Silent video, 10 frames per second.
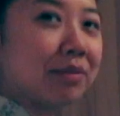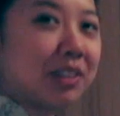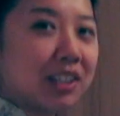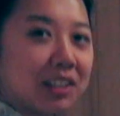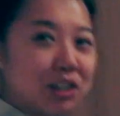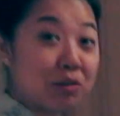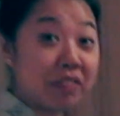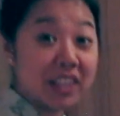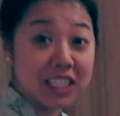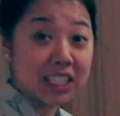Nothing too
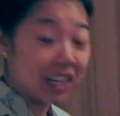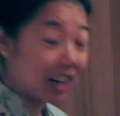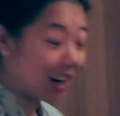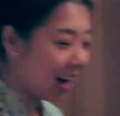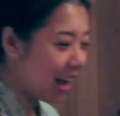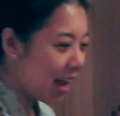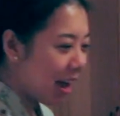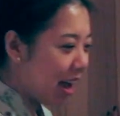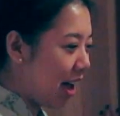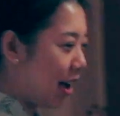fancy there.
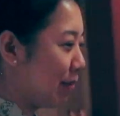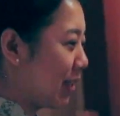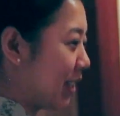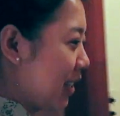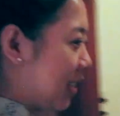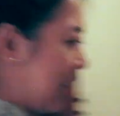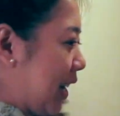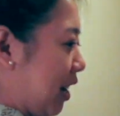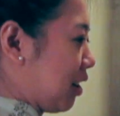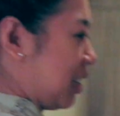This is like our